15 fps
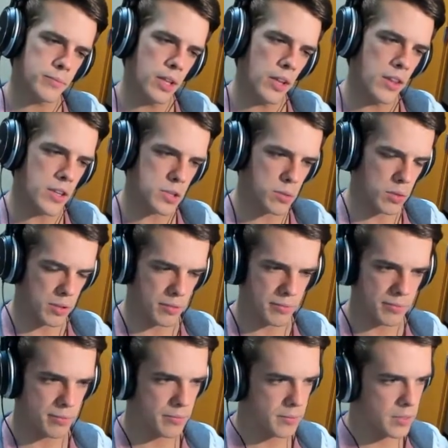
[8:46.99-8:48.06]
This one.
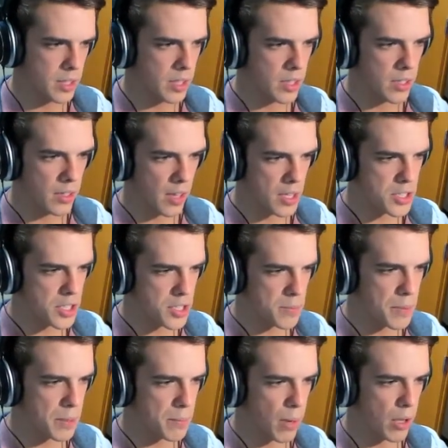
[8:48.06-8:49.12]
That's just a
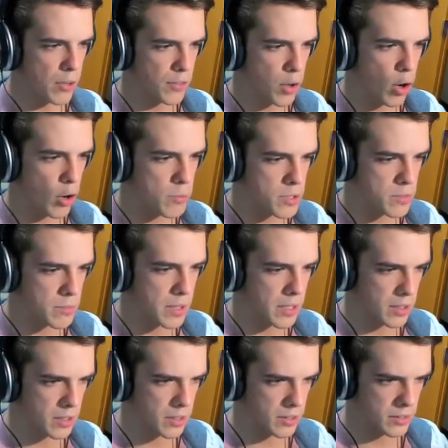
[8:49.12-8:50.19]
big pile of carbs and meat,
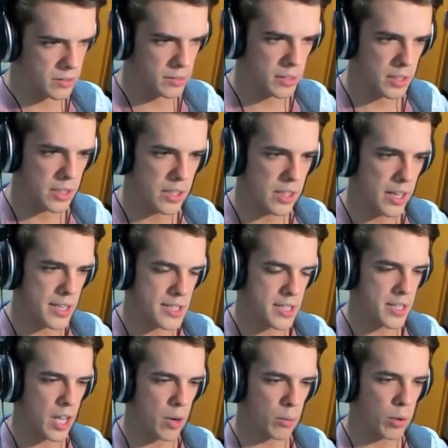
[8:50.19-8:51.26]
huh?
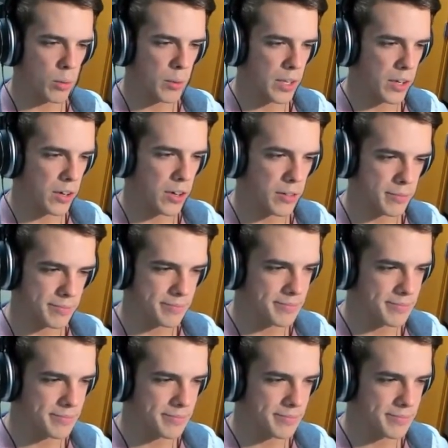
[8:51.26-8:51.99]
Isn't that what we are?